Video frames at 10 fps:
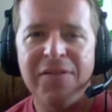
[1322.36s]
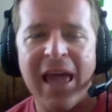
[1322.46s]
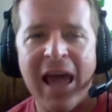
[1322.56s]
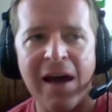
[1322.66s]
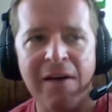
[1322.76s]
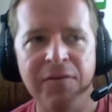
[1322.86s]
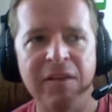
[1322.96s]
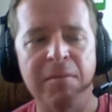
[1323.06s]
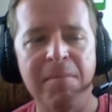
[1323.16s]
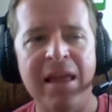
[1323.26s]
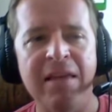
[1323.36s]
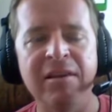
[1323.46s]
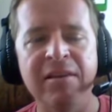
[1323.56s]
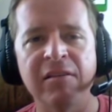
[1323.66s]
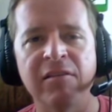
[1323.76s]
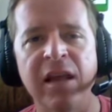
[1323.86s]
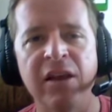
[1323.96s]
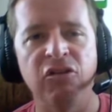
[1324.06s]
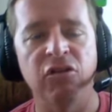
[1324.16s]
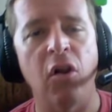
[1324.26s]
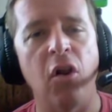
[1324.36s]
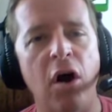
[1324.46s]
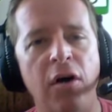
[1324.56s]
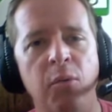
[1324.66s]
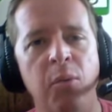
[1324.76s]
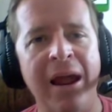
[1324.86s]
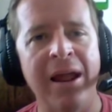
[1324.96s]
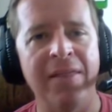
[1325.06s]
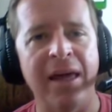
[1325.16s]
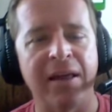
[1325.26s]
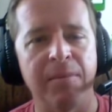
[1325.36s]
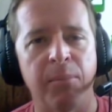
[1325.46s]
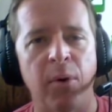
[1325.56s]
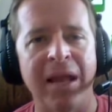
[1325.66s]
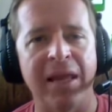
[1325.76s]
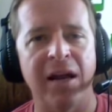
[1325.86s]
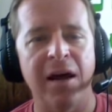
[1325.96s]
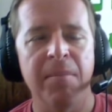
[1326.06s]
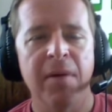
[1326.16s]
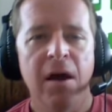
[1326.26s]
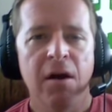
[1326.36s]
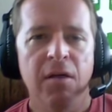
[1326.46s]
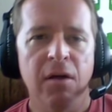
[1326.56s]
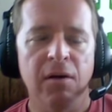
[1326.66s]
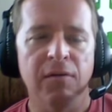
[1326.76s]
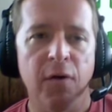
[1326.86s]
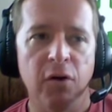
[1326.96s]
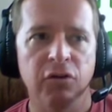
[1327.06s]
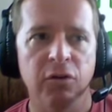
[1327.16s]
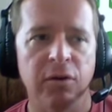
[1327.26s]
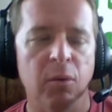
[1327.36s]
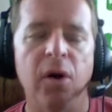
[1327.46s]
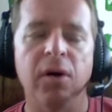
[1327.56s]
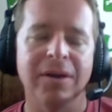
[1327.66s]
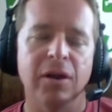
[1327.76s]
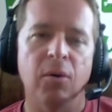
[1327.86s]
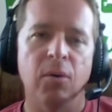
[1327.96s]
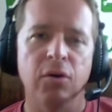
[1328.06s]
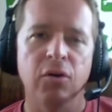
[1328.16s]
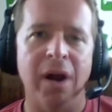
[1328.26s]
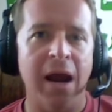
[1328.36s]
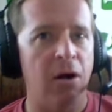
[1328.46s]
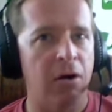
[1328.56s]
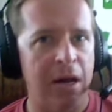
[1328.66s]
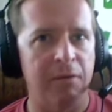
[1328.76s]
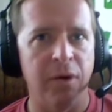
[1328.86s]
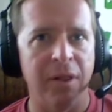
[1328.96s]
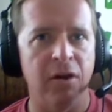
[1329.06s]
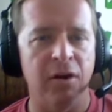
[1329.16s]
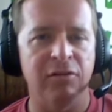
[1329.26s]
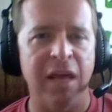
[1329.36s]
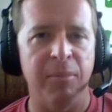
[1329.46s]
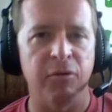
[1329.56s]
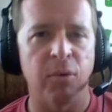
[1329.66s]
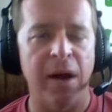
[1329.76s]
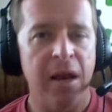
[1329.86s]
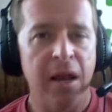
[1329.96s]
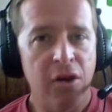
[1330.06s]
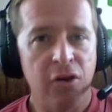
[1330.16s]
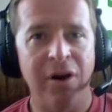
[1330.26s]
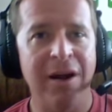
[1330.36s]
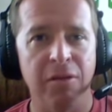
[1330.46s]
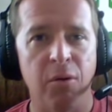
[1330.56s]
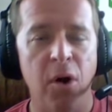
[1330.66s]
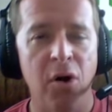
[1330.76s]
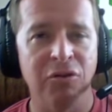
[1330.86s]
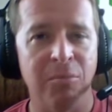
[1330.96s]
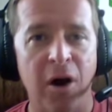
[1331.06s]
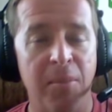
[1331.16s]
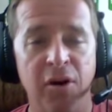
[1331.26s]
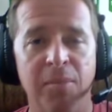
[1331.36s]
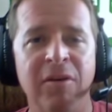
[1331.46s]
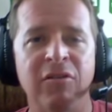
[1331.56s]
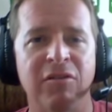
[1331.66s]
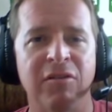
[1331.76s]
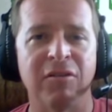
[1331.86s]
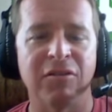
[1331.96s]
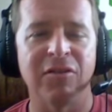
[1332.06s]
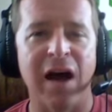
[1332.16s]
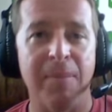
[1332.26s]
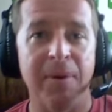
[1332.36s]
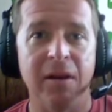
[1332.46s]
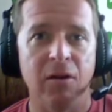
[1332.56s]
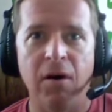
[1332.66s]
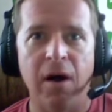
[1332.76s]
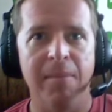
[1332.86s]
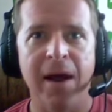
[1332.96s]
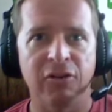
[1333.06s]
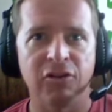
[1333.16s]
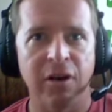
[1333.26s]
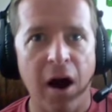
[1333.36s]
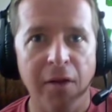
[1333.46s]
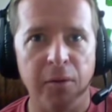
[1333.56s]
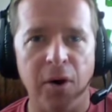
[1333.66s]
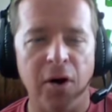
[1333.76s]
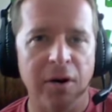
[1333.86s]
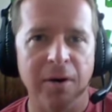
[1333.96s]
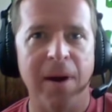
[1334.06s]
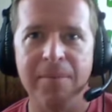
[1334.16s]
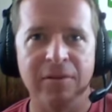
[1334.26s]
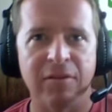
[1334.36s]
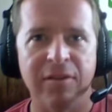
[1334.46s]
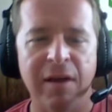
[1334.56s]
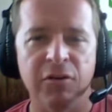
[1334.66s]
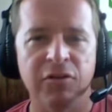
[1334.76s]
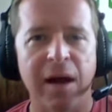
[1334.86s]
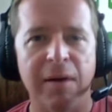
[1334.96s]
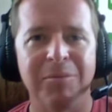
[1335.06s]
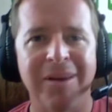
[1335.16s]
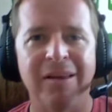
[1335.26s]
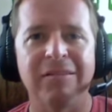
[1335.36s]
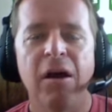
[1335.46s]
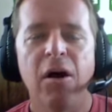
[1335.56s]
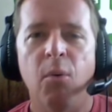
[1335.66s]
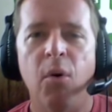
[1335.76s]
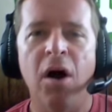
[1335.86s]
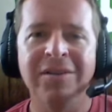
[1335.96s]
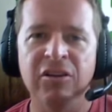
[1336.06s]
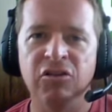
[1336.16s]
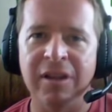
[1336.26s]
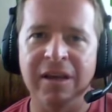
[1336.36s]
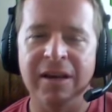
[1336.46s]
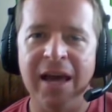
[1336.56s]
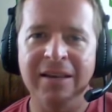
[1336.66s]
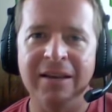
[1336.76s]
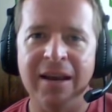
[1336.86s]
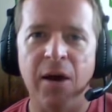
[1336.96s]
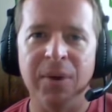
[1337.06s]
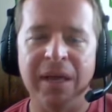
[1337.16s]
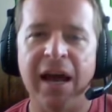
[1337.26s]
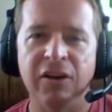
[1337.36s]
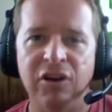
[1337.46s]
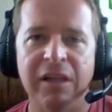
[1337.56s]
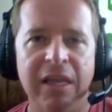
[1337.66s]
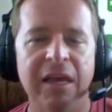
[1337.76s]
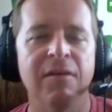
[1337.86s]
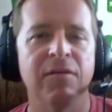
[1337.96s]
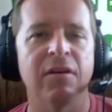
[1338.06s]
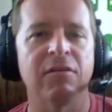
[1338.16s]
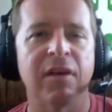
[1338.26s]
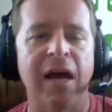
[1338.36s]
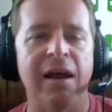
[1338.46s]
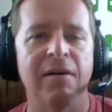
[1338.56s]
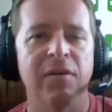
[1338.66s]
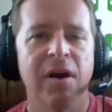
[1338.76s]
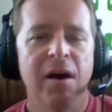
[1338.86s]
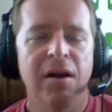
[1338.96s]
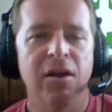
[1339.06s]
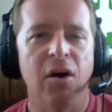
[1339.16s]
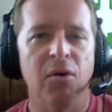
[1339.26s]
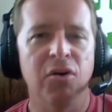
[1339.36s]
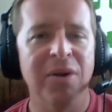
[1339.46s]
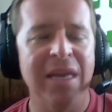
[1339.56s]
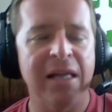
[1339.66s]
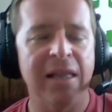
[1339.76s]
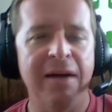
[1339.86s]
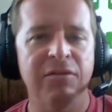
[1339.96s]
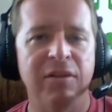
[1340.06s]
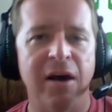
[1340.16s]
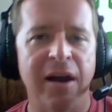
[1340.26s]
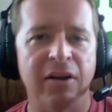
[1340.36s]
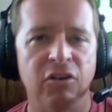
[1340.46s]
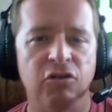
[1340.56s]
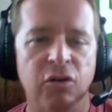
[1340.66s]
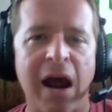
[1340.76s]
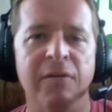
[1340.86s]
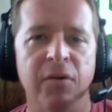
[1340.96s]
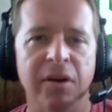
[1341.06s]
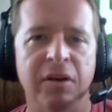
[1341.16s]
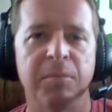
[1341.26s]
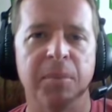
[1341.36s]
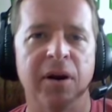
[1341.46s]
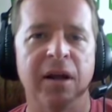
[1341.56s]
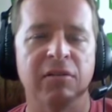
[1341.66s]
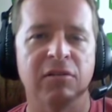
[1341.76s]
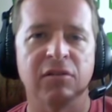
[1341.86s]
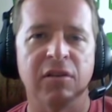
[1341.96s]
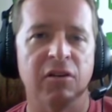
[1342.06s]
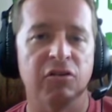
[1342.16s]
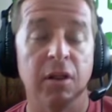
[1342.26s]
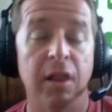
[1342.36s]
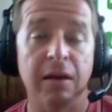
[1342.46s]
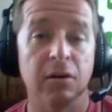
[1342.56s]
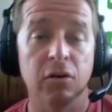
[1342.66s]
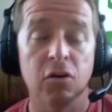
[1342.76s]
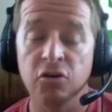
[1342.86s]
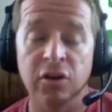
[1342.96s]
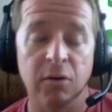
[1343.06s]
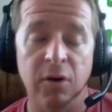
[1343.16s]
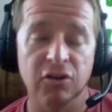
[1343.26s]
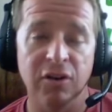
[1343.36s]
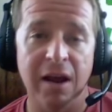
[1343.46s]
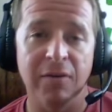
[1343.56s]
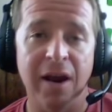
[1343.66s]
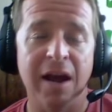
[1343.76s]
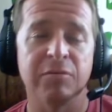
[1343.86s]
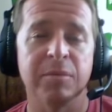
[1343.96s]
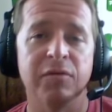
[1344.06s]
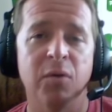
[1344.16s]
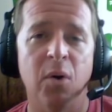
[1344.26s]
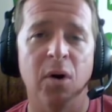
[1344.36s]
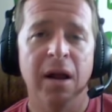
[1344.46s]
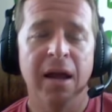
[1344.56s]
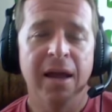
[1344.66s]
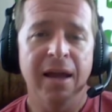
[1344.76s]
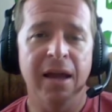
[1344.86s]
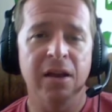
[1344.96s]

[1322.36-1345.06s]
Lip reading: If they have these amazing destinations along the way that can break it up, folks will, you and I are kind of really good examples, right? You're hitting the road tomorrow, but your business doesn't stop. And, I'm actually on the road and my business never stops because we're all digitally connected now. We can actually live this kind of, unique lifestyle and actually travel and experience this country like no generation ever has before.